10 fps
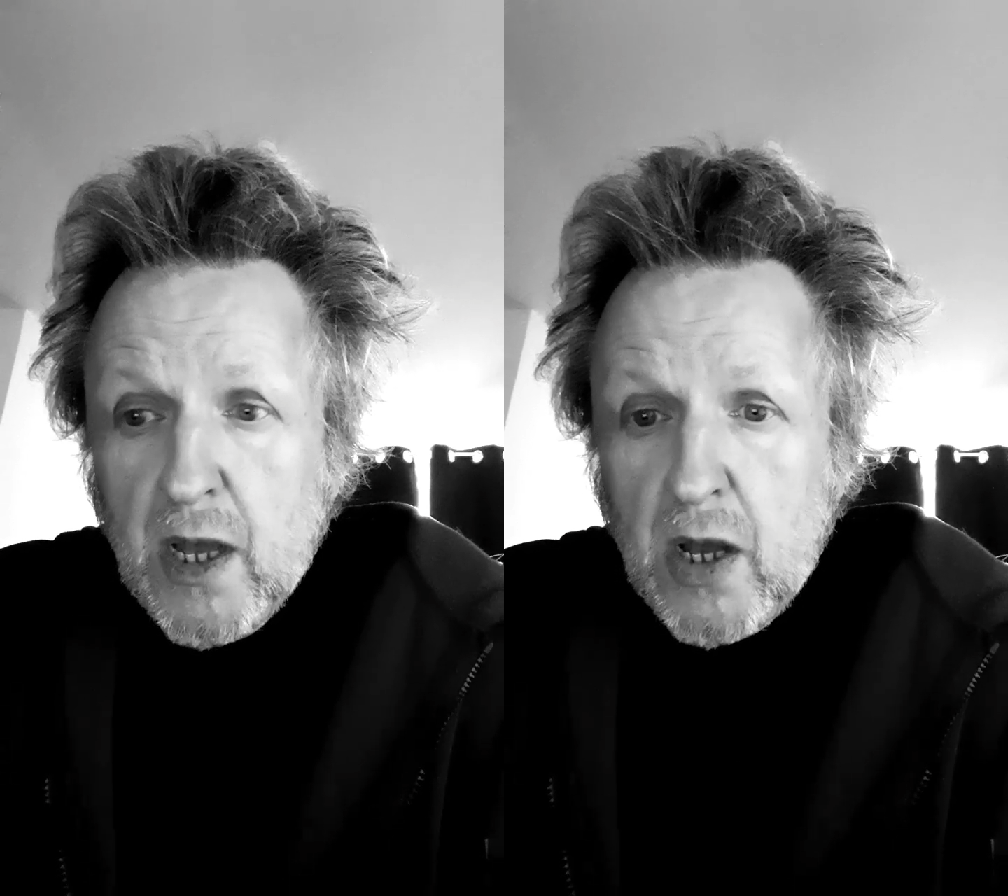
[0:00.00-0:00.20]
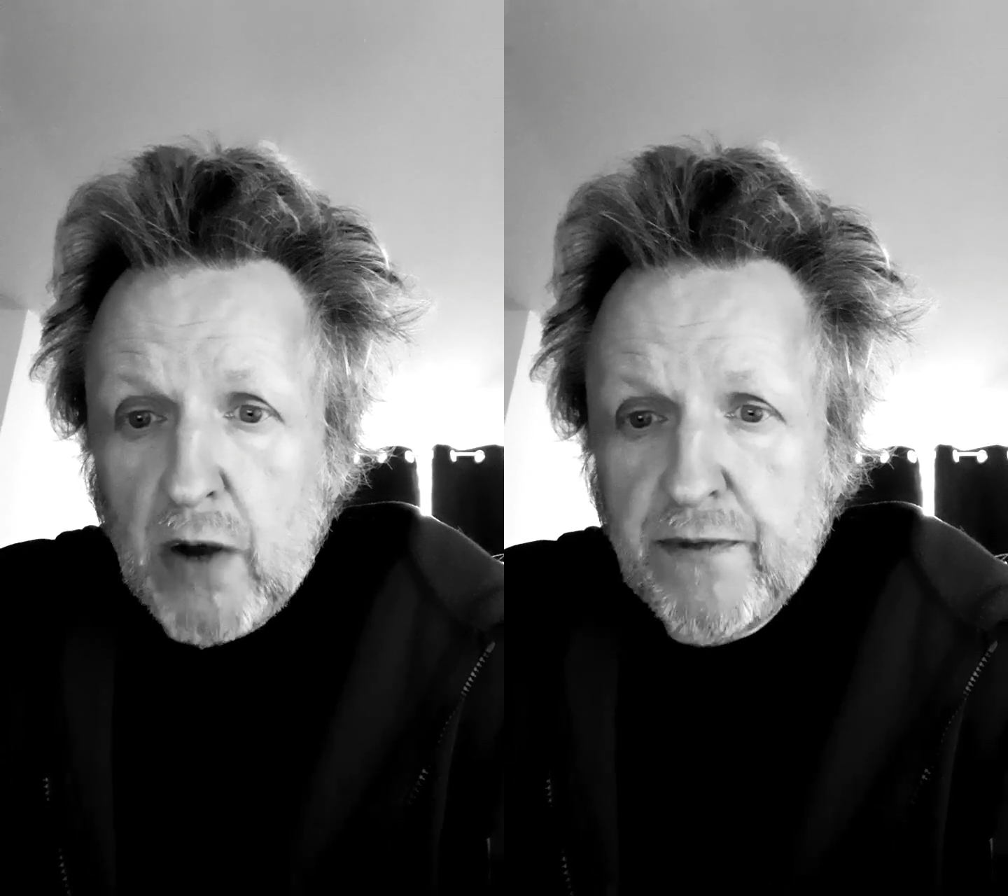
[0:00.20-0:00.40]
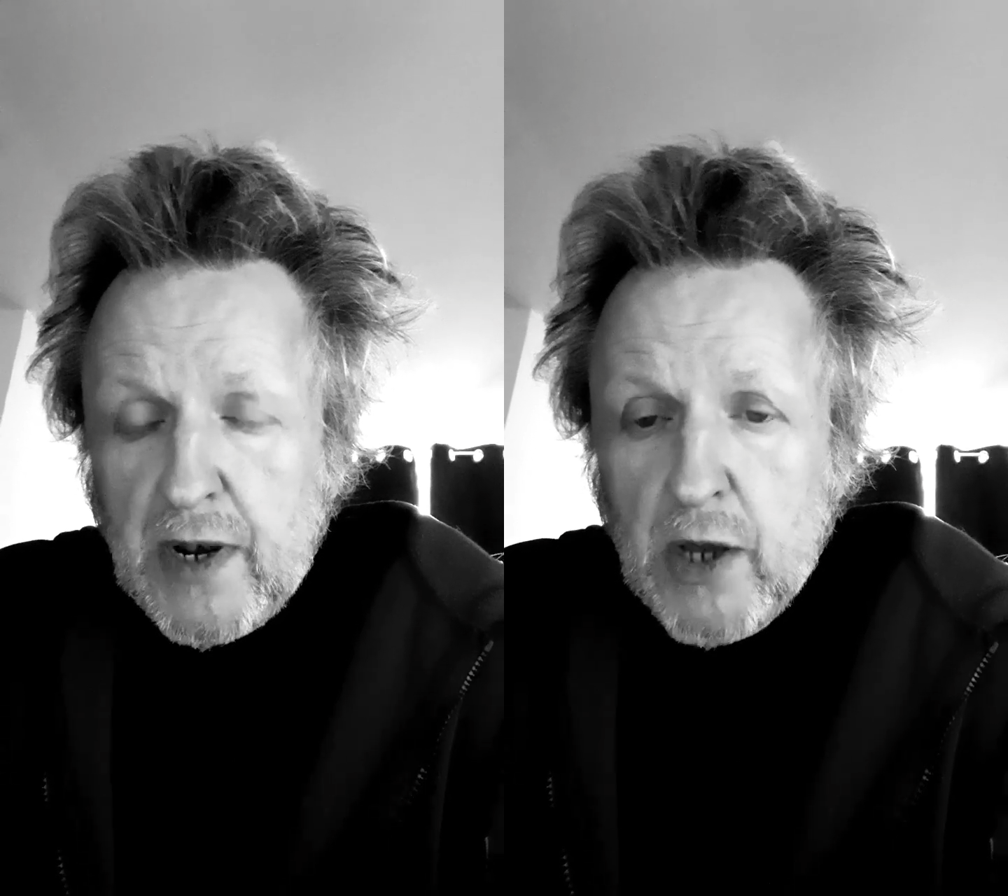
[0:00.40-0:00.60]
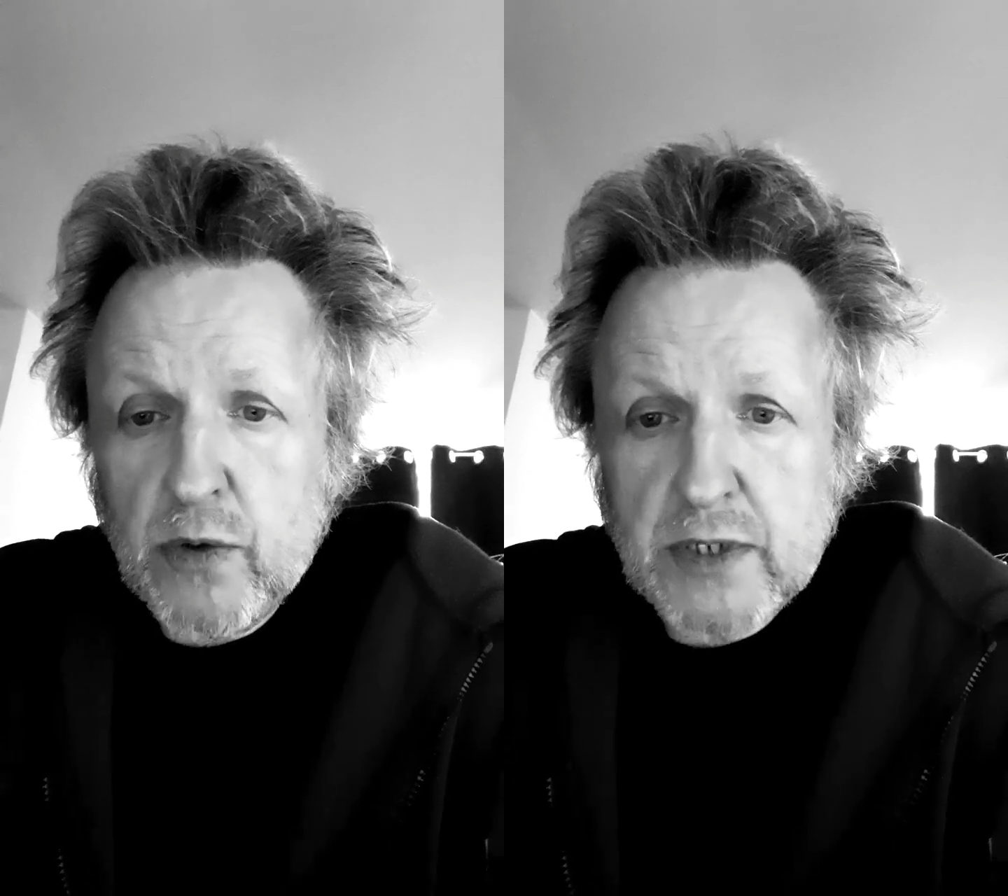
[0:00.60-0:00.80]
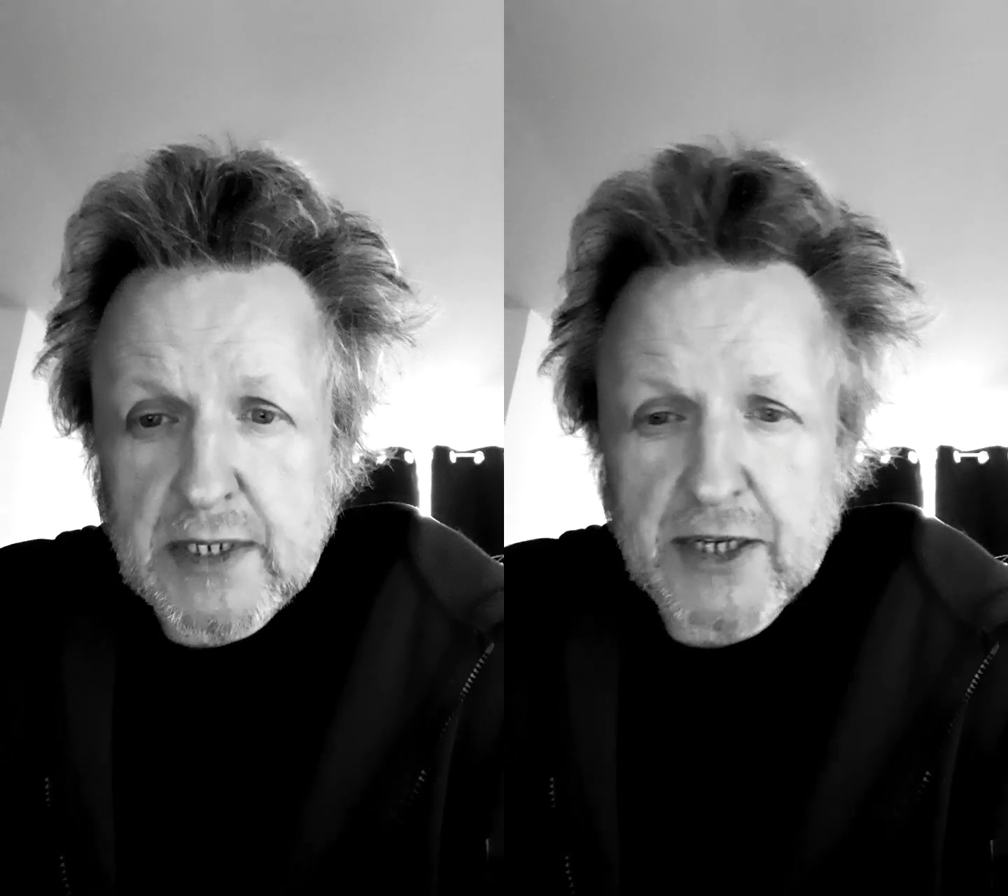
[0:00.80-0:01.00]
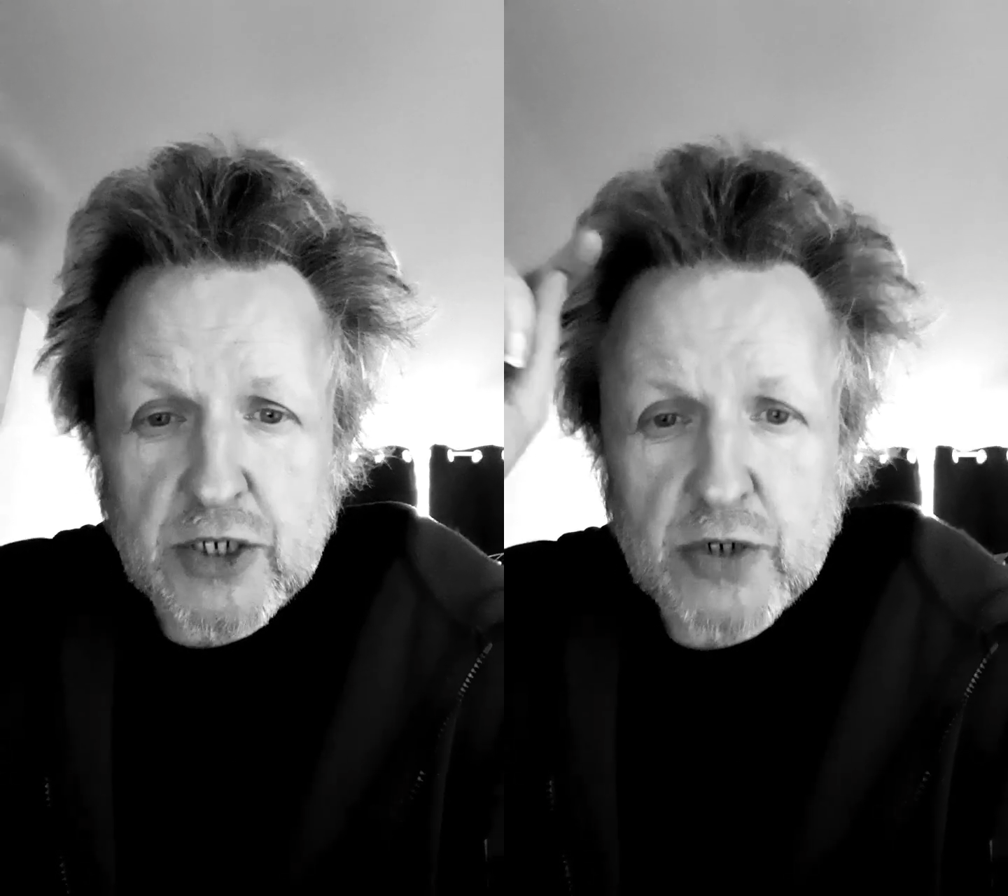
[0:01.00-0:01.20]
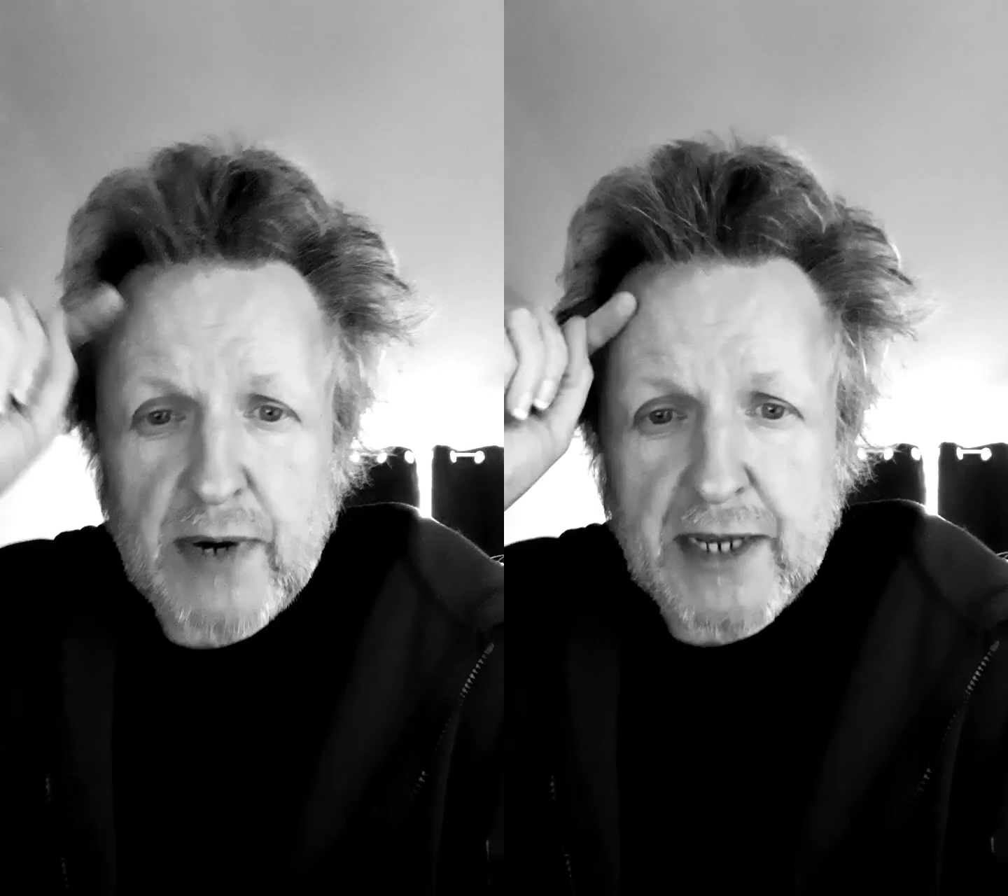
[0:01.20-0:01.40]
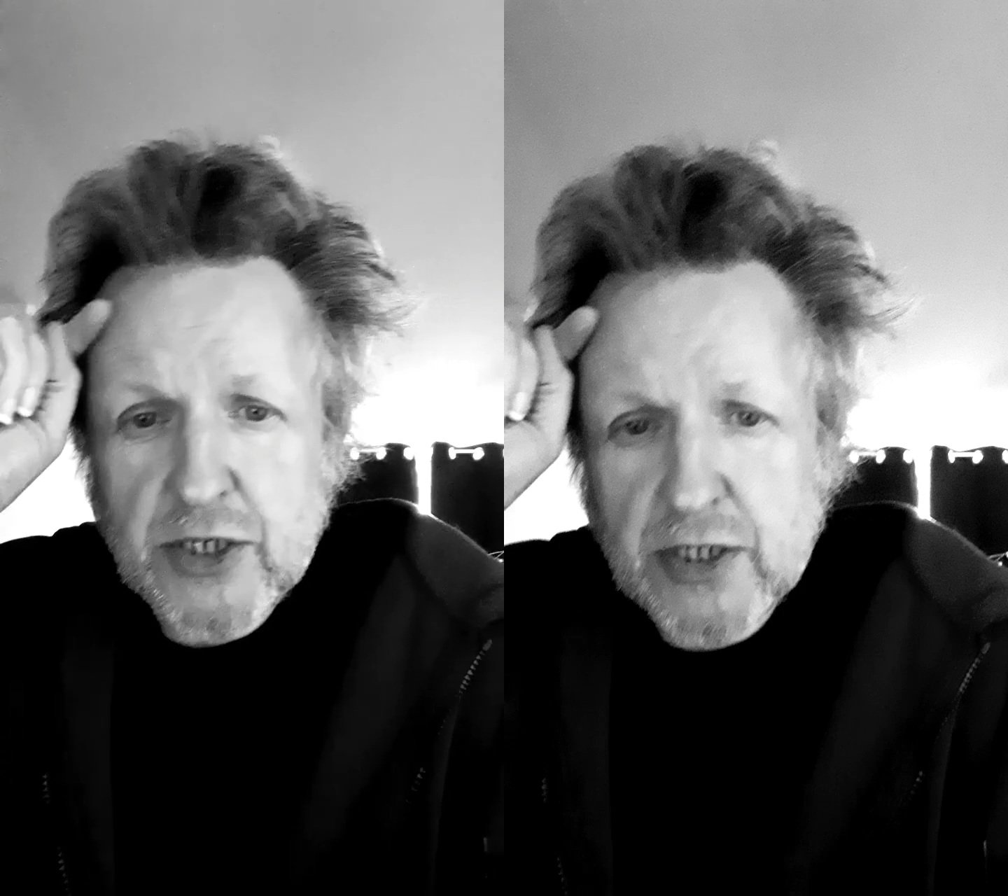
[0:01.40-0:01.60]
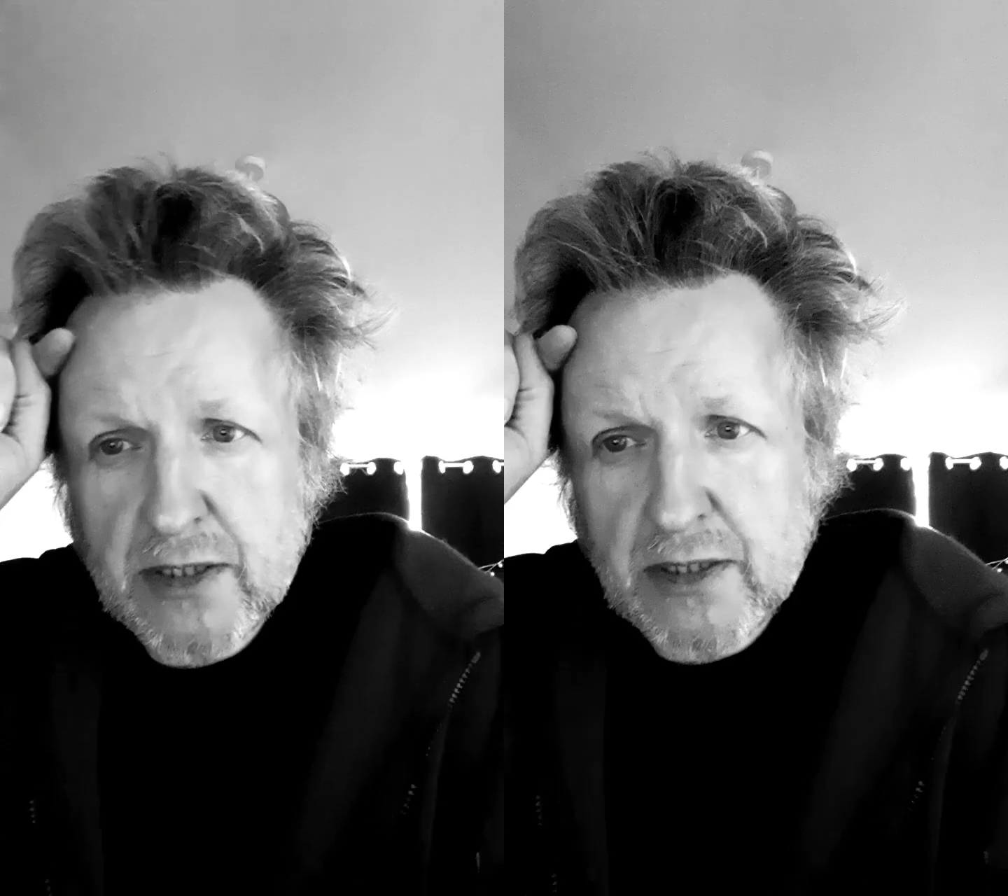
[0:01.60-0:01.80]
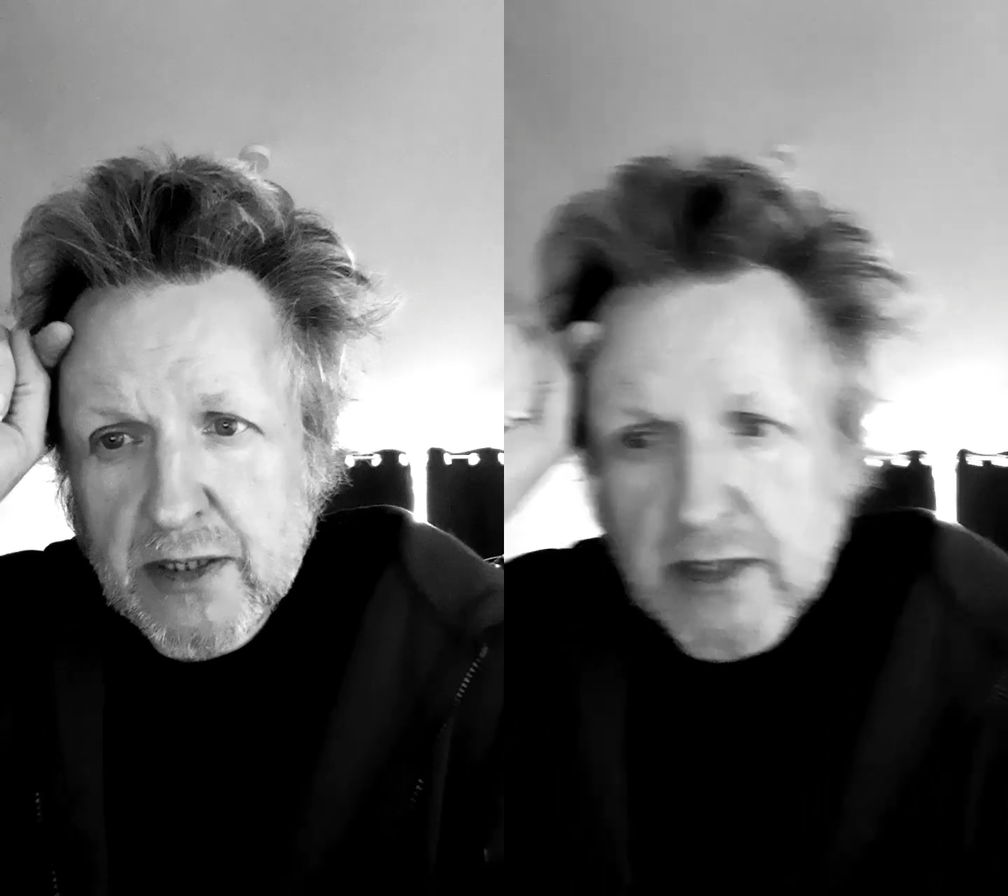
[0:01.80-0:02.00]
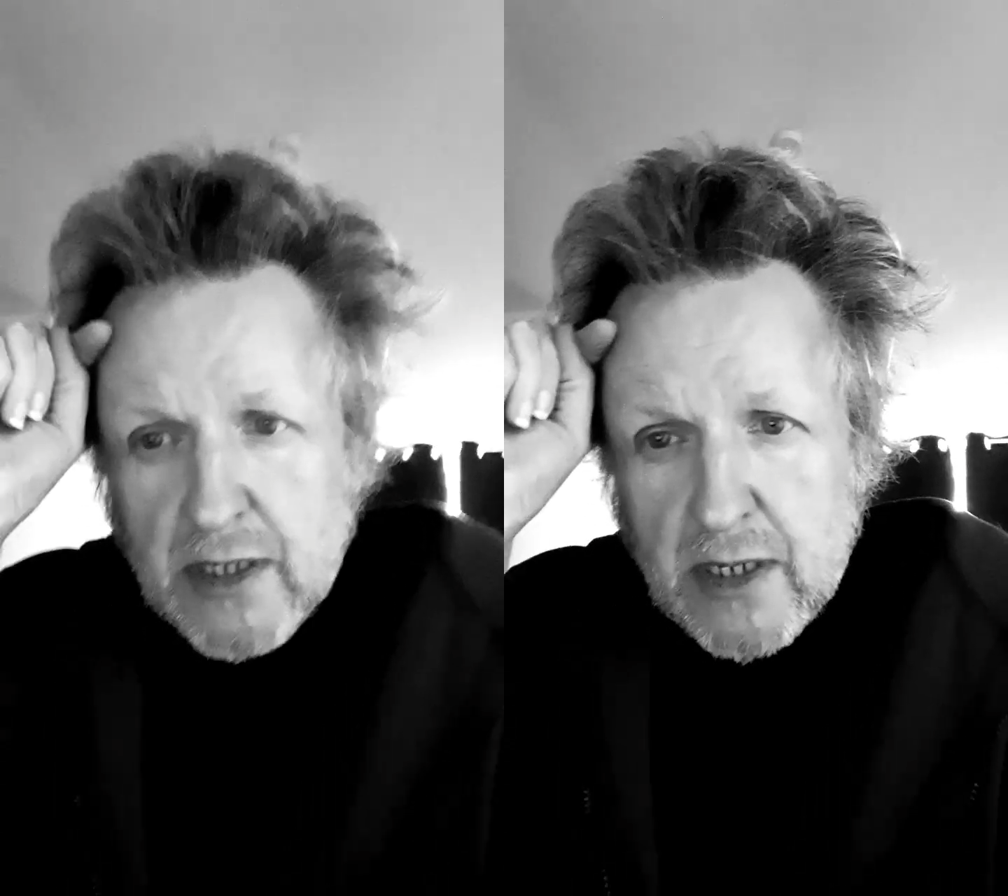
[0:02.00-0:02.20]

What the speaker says: of low saturations.